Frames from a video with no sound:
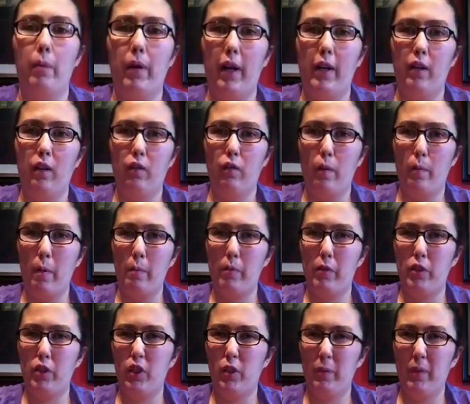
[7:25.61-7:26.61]
I don't remember
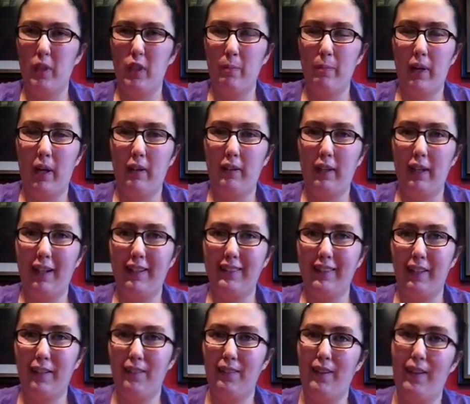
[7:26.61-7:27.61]
too much about that
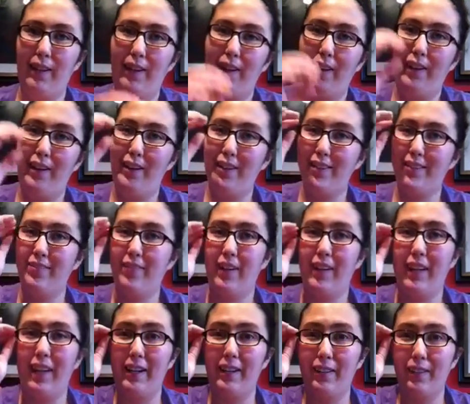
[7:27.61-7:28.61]
because it's
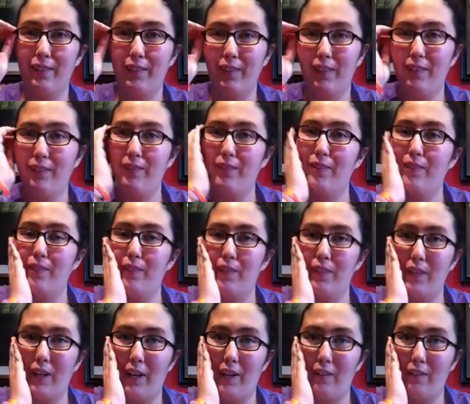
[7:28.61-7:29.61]
funny, I
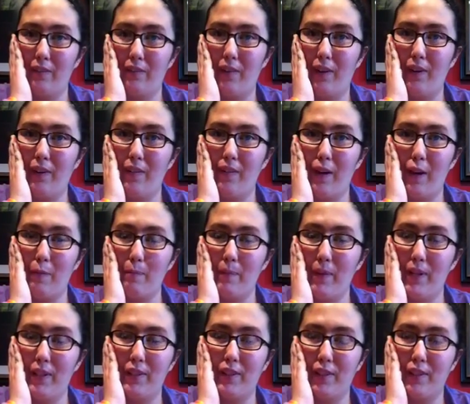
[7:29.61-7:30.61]
don't follow that
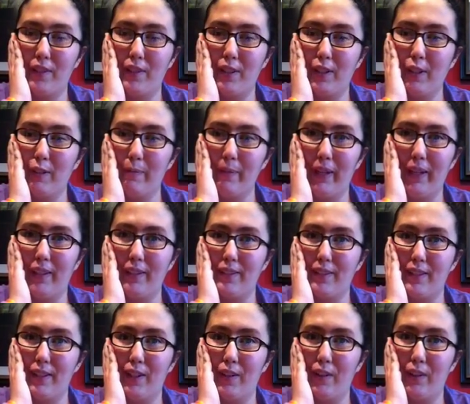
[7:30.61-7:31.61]
much on Charming and
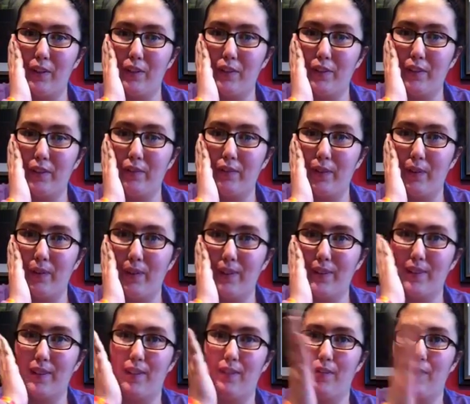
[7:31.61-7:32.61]
Snow. I usually
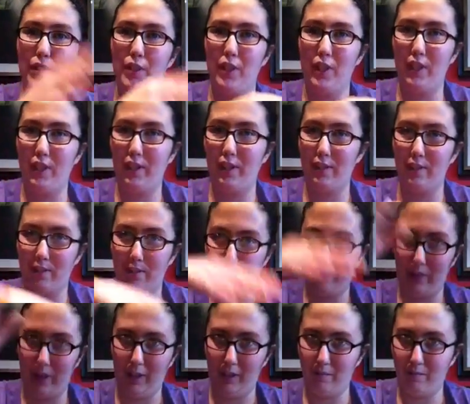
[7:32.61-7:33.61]
focus on Regina
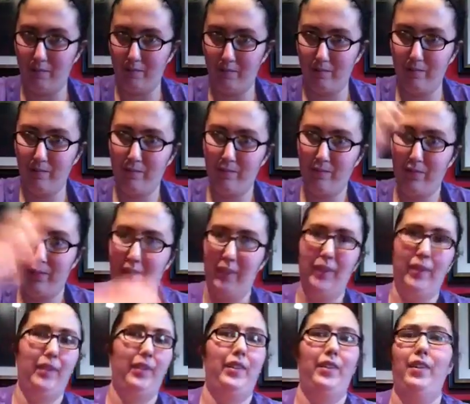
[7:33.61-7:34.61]
and
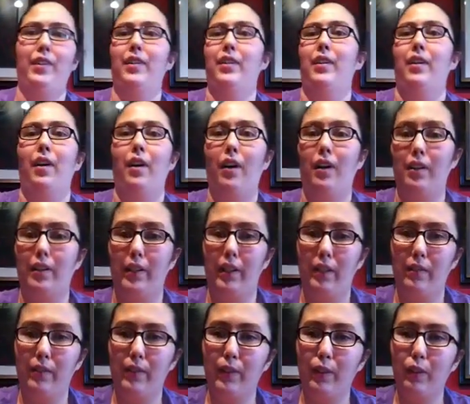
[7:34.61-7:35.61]
all the
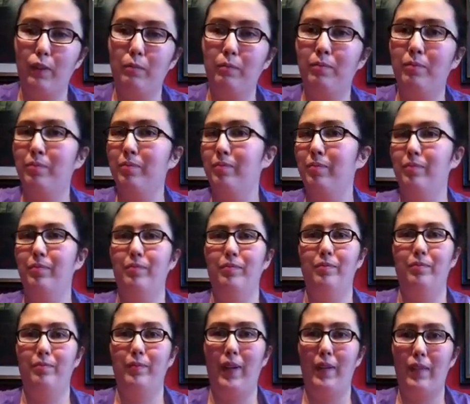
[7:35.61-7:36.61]
other
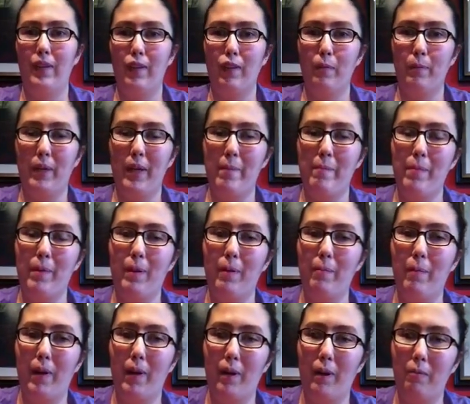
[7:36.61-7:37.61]
my favorite people.
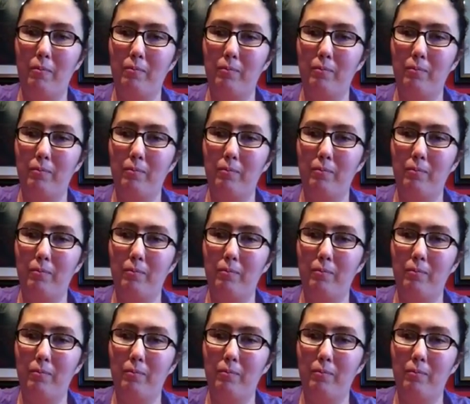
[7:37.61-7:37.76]
But